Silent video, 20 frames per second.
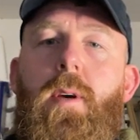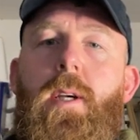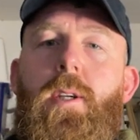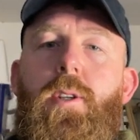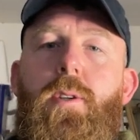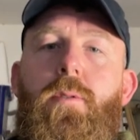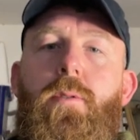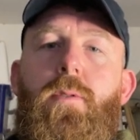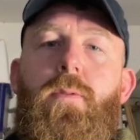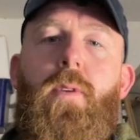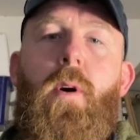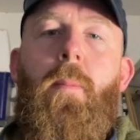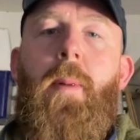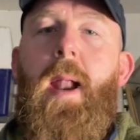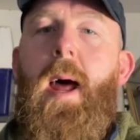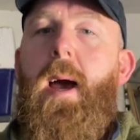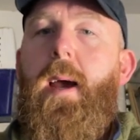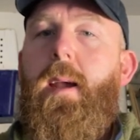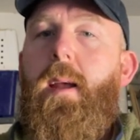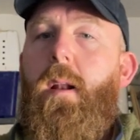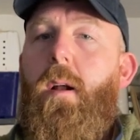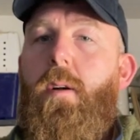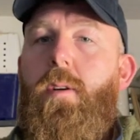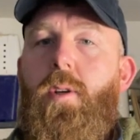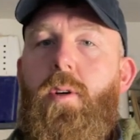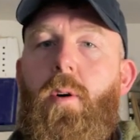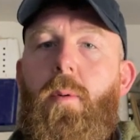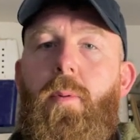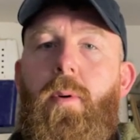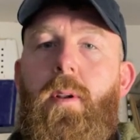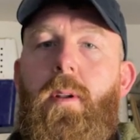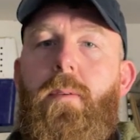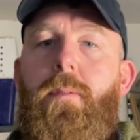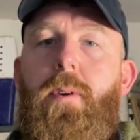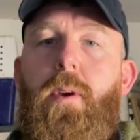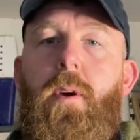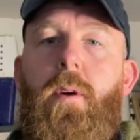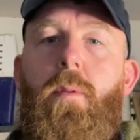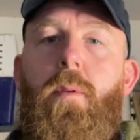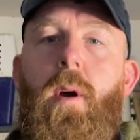issues from an archaeological point of
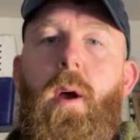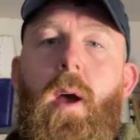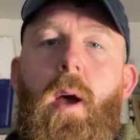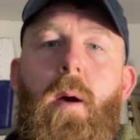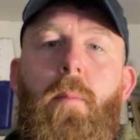view,